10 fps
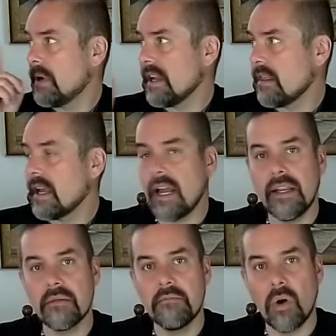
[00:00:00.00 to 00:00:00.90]
But I think I
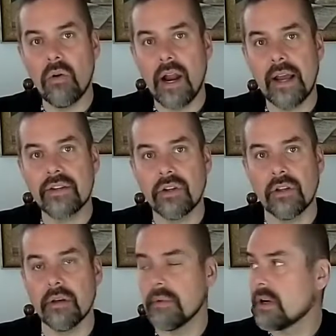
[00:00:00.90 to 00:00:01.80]
need more
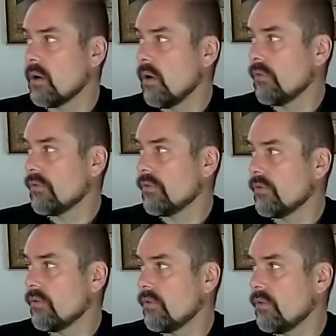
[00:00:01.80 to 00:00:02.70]
actually, because,
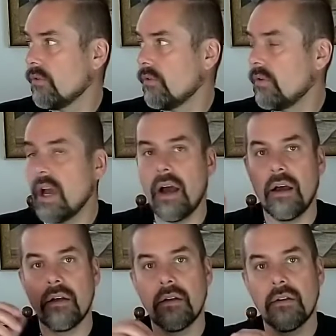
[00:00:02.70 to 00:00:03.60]

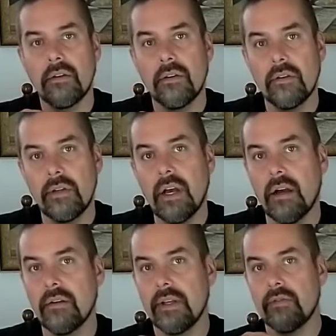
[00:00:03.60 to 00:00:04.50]

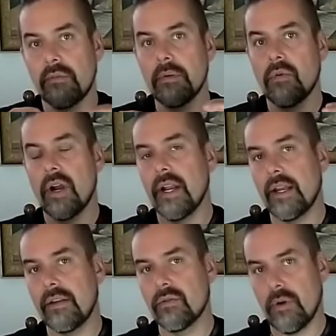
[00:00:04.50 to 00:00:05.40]
it will be more. And
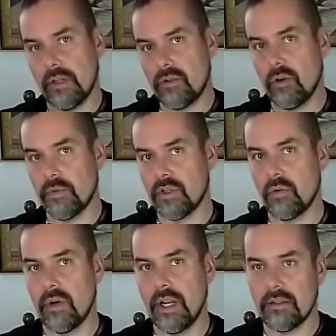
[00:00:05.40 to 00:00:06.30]
I need to my job
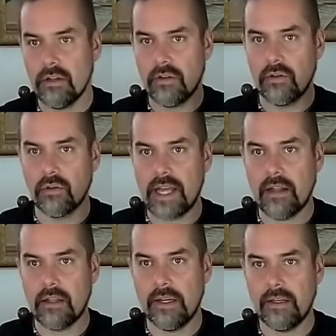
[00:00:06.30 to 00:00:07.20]
too, and I start,
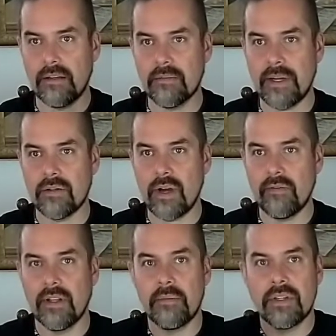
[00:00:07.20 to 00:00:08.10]
calculating. It's better to
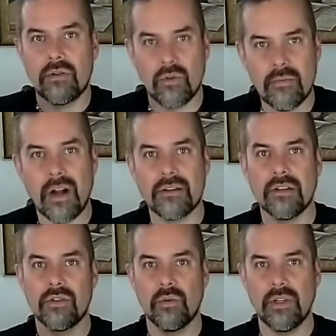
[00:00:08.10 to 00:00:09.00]
have a little bit too much
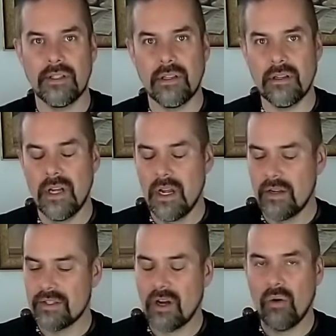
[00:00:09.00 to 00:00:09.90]
than too little.
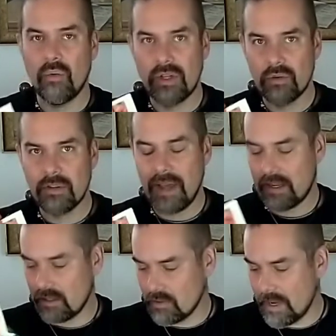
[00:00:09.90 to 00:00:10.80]
So we do some
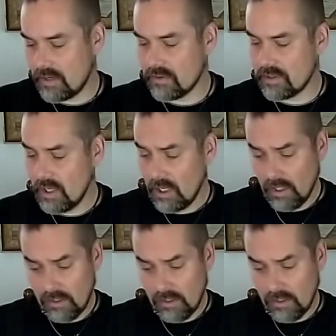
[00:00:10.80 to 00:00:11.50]
extra tomatoes.